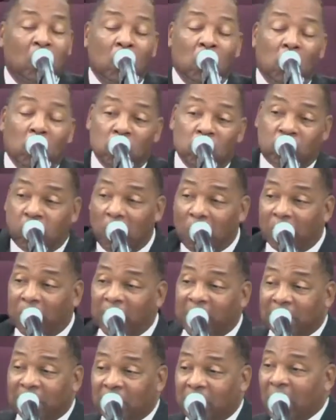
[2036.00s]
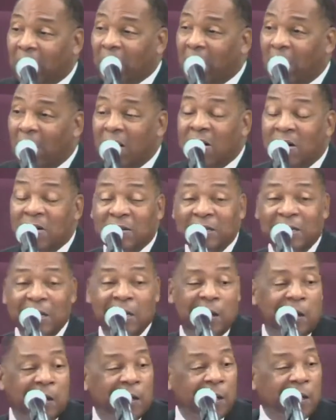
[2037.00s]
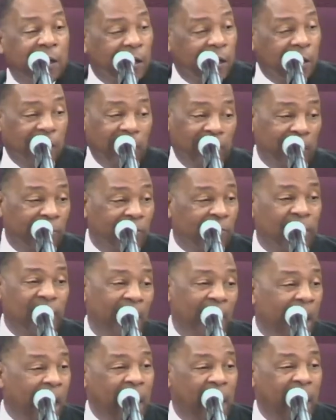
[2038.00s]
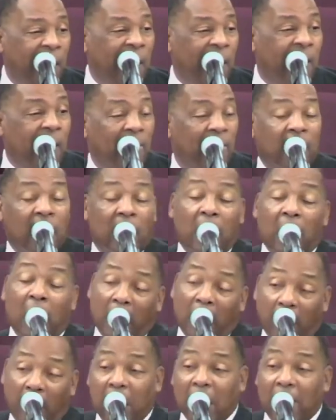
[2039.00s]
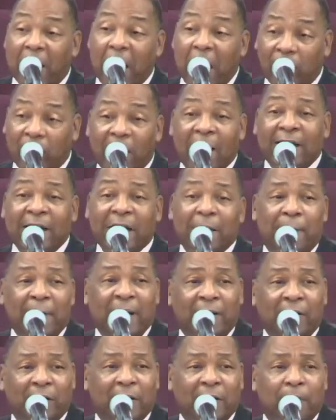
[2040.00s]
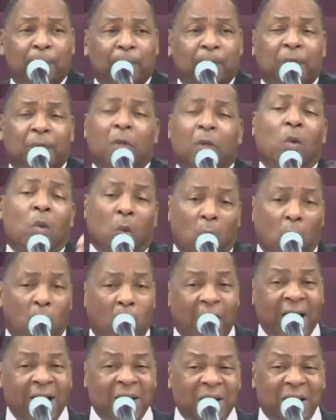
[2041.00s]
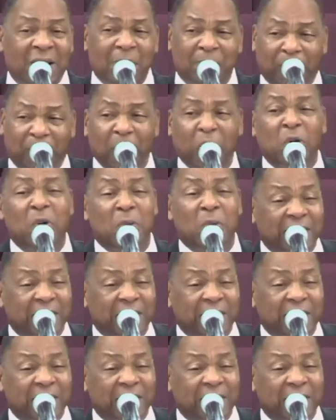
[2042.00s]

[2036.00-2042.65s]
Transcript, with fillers: to meet the Lord in the air. Am I right about it? Well, I'm through when I